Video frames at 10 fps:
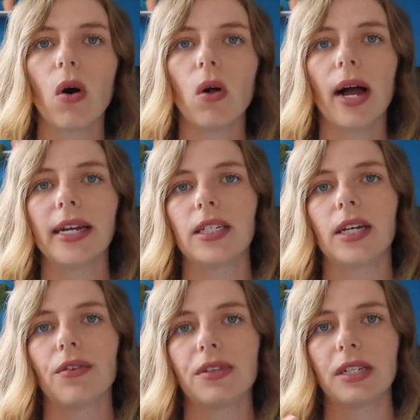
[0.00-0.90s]
the whole
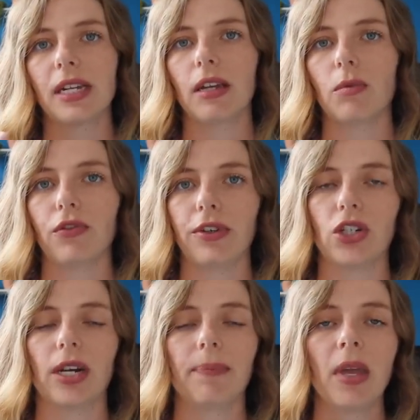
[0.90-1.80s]
idea of sustainable
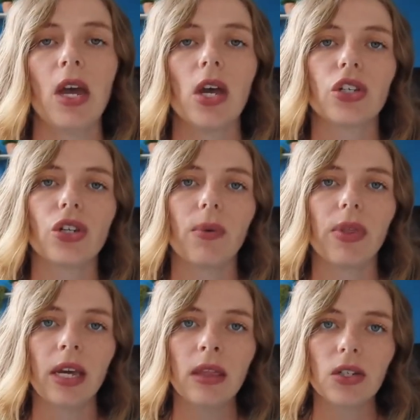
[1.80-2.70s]
fishing. So
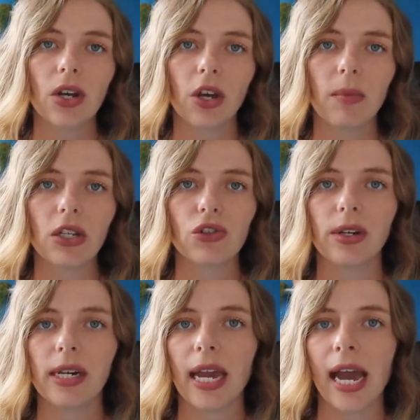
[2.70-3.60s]
within the
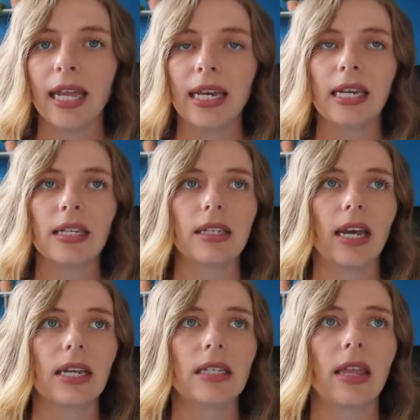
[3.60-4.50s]
documentary, Ali
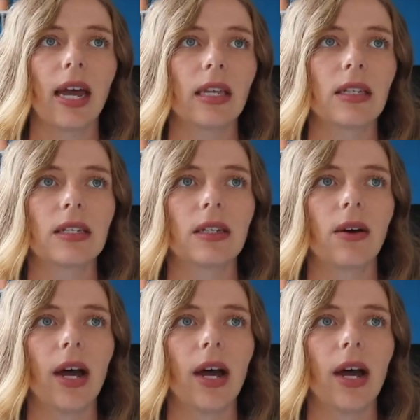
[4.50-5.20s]
says that,